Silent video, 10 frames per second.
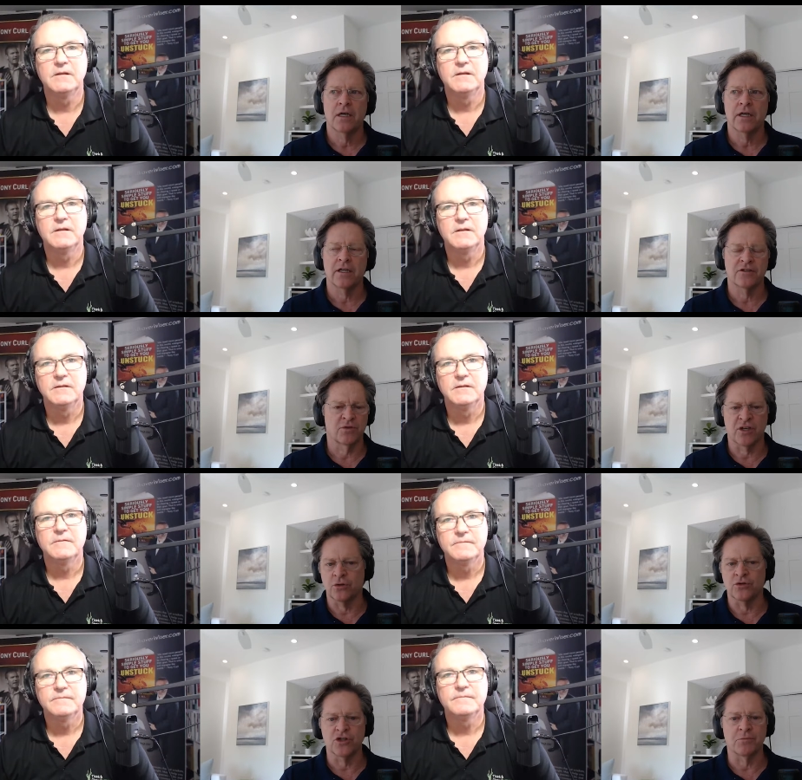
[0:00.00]
Speaker 1: It would
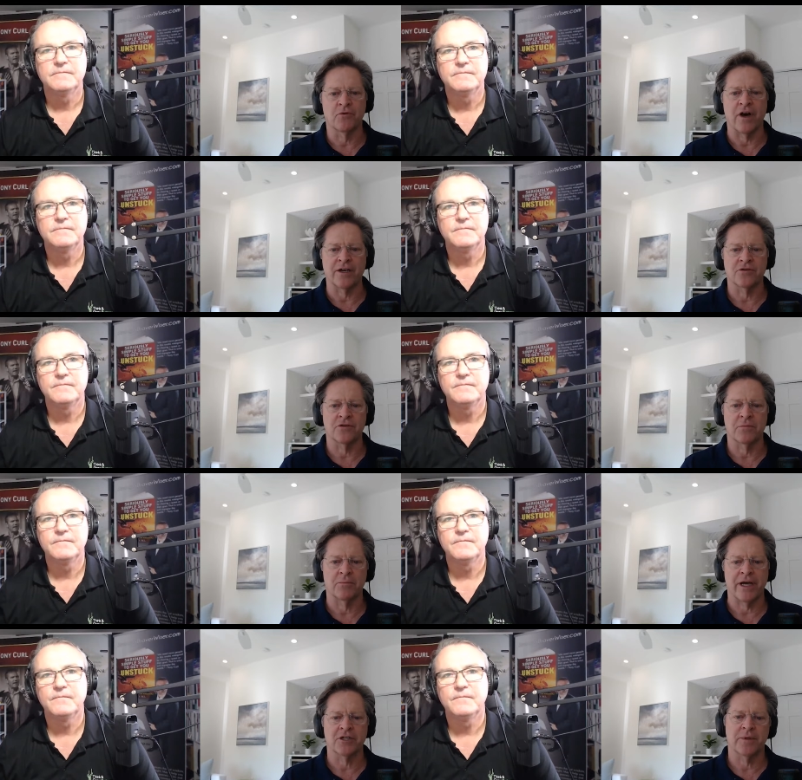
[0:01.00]
include supervisors, middle
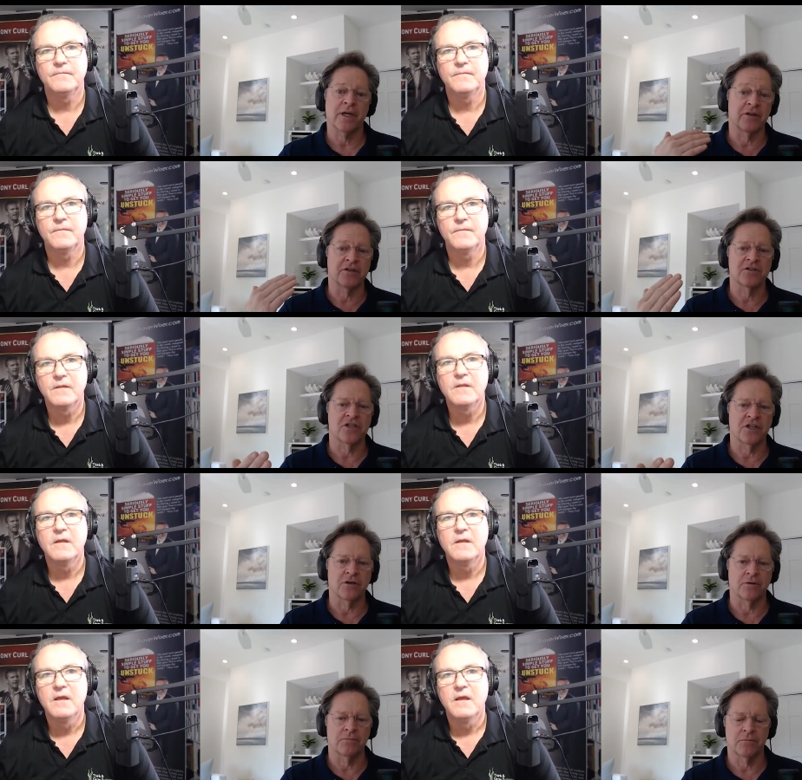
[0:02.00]
management, and then
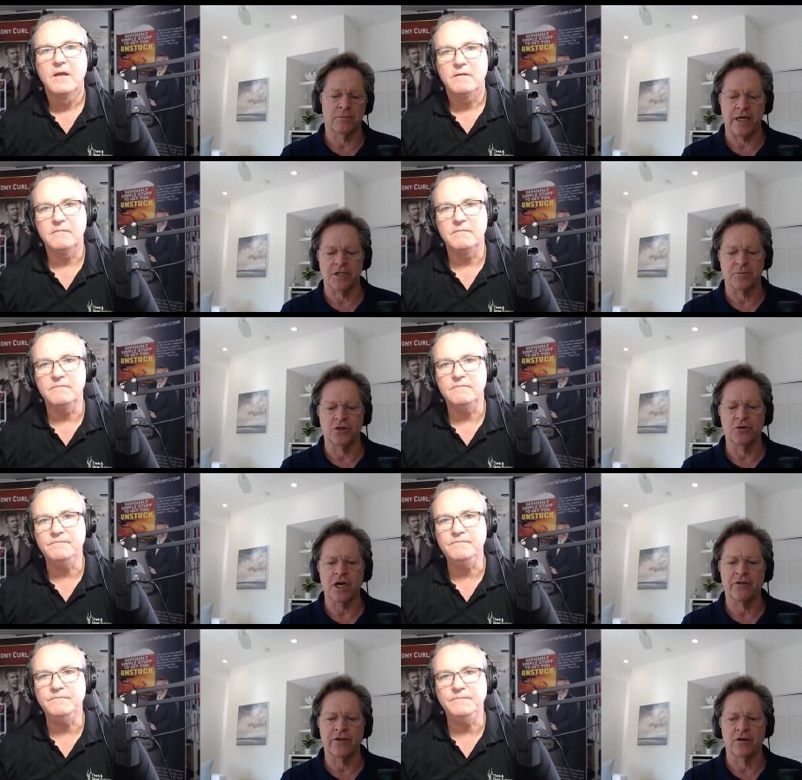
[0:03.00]
senior management. You kind
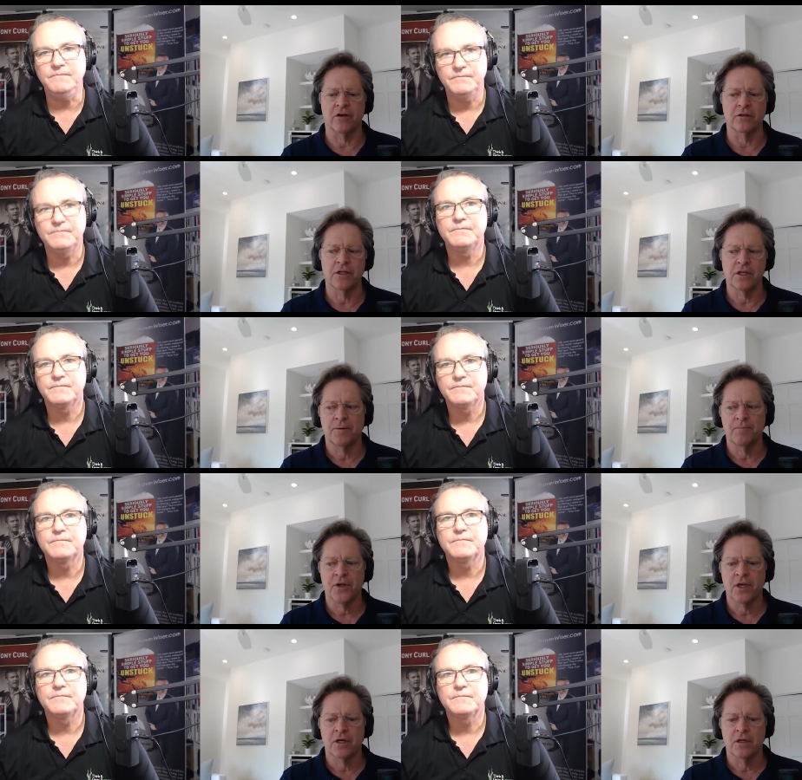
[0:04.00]
of hit on
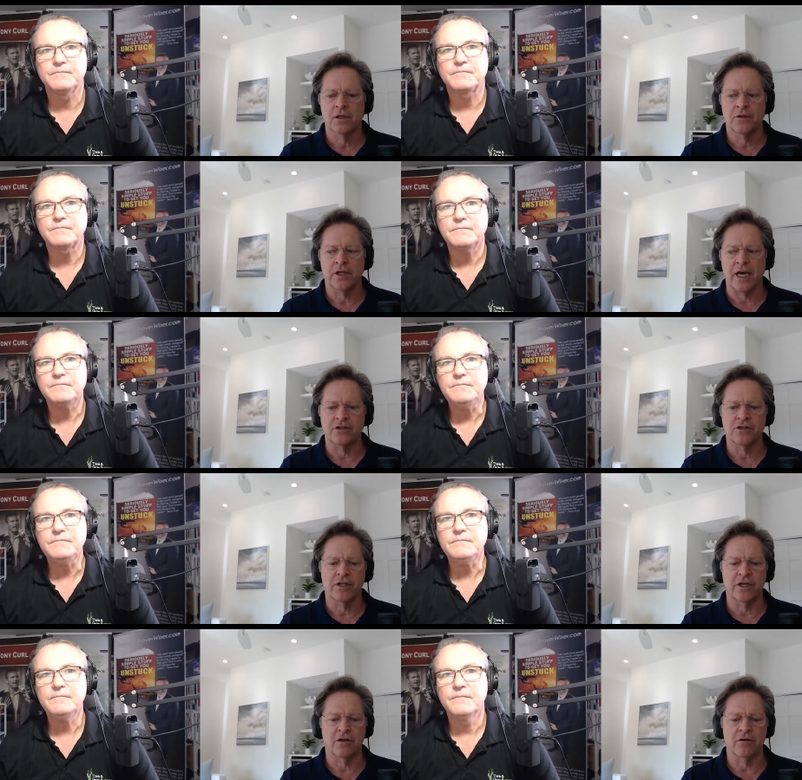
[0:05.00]
the attitude you
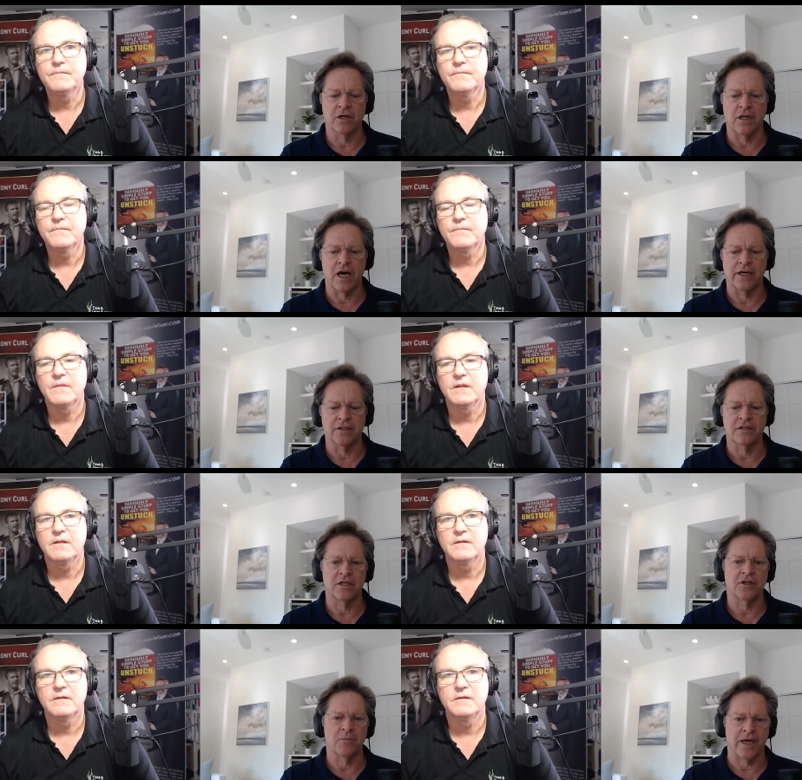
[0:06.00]
hear a lot in
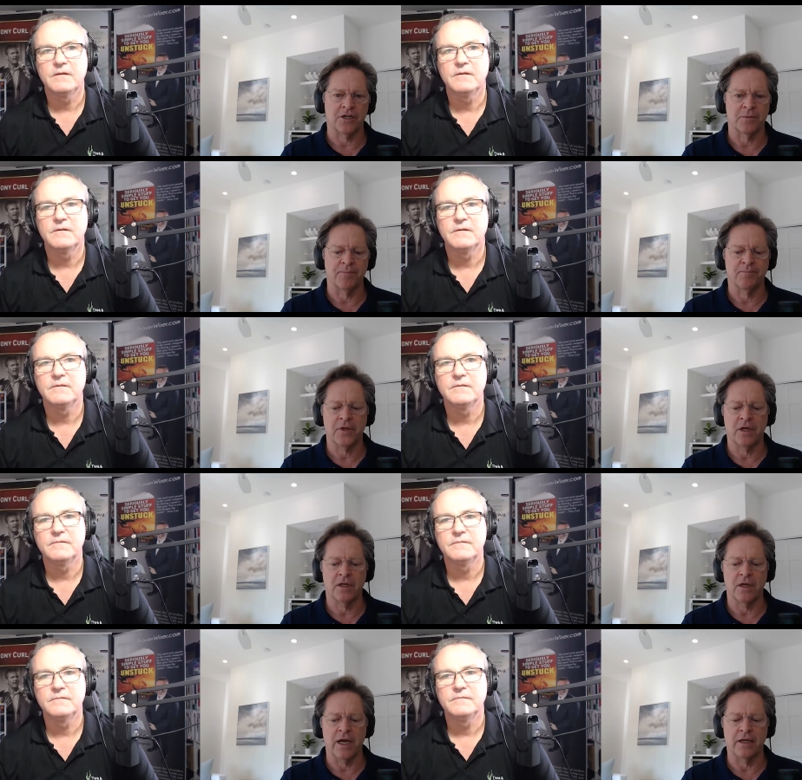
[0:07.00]
senior management,
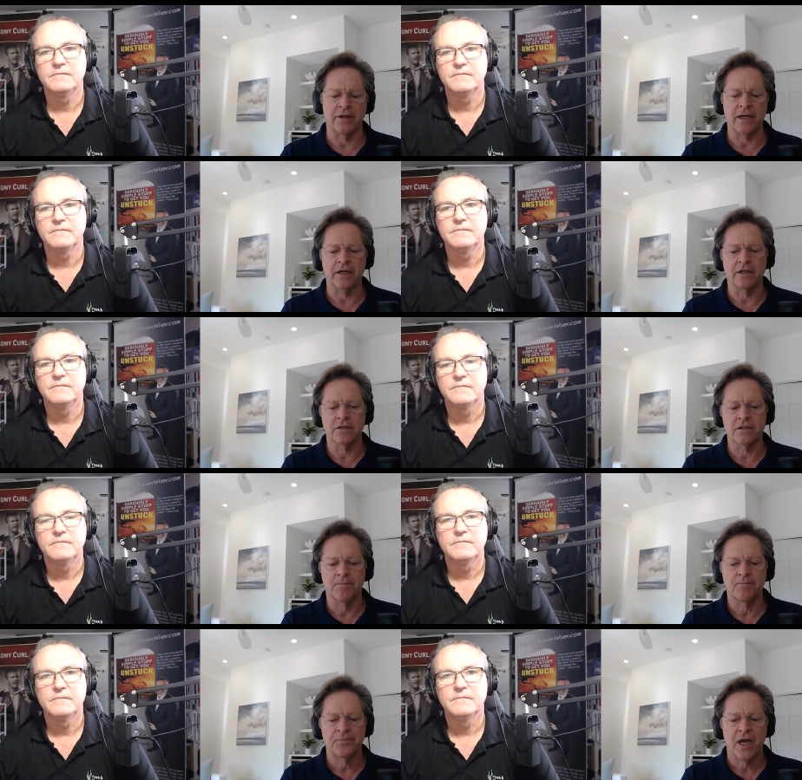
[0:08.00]
and that is,
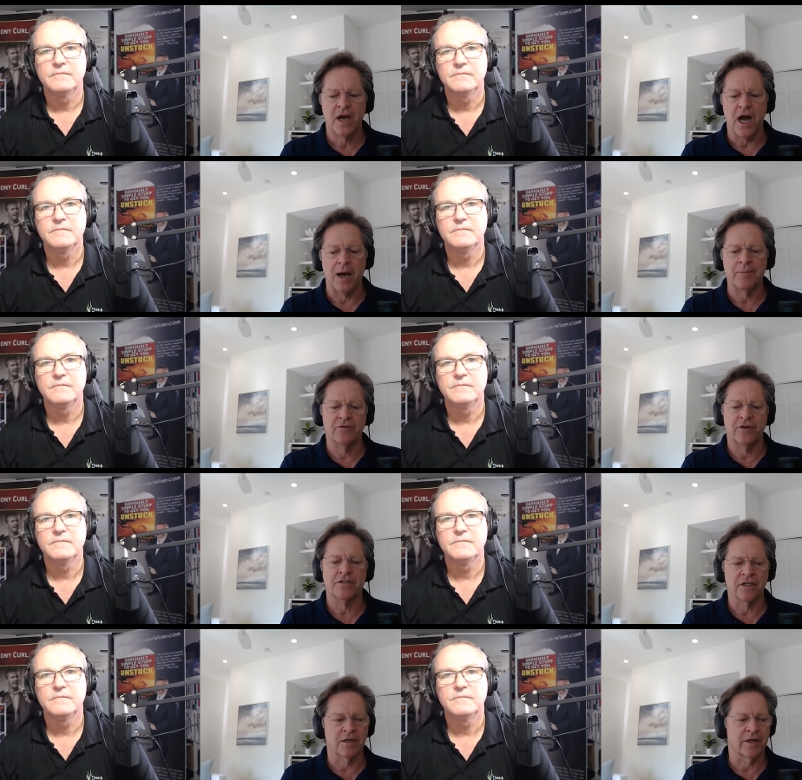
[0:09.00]
I'm
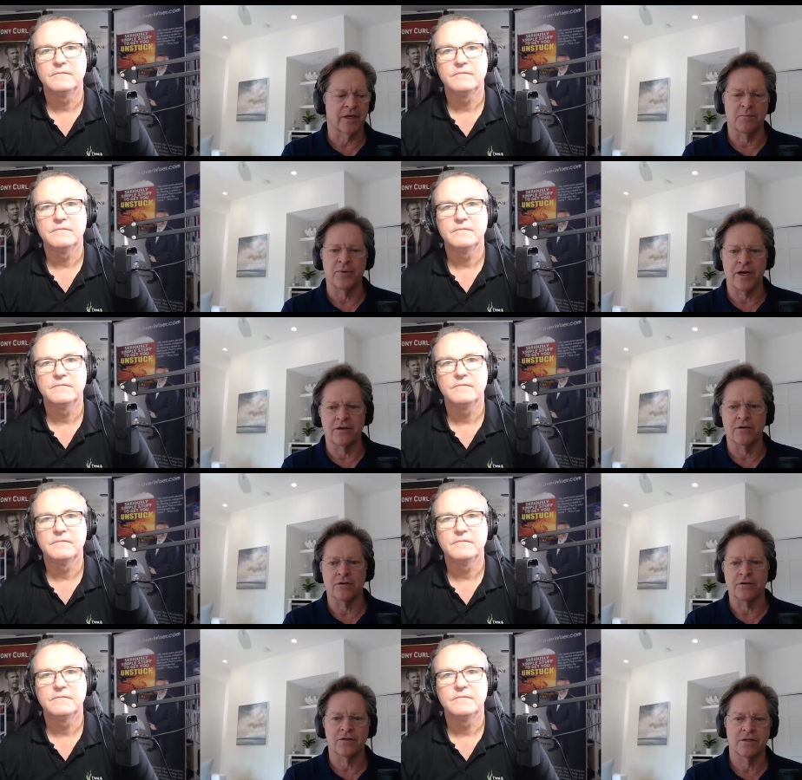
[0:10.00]
investing in my
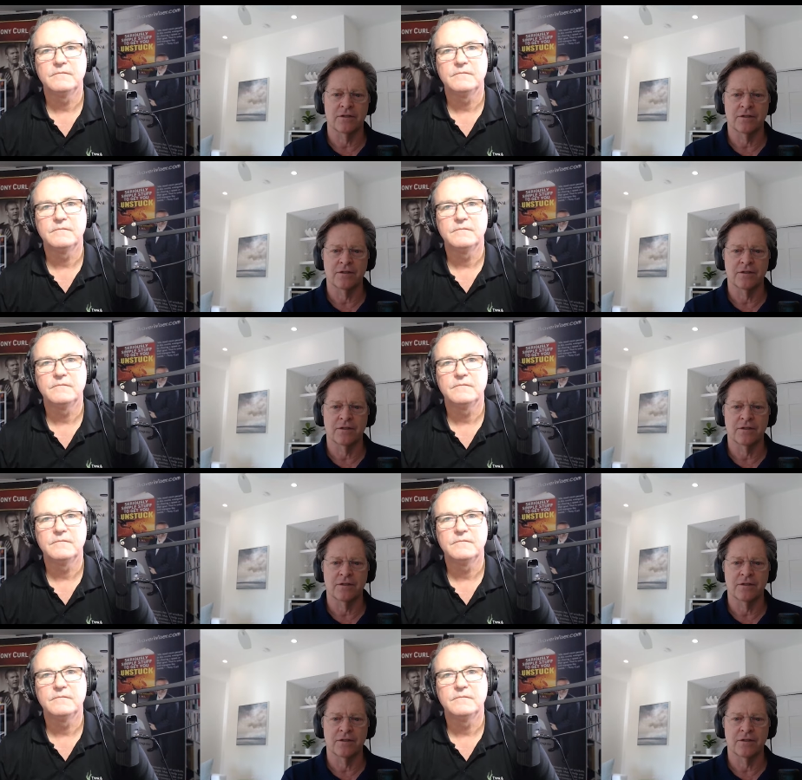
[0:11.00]
competitors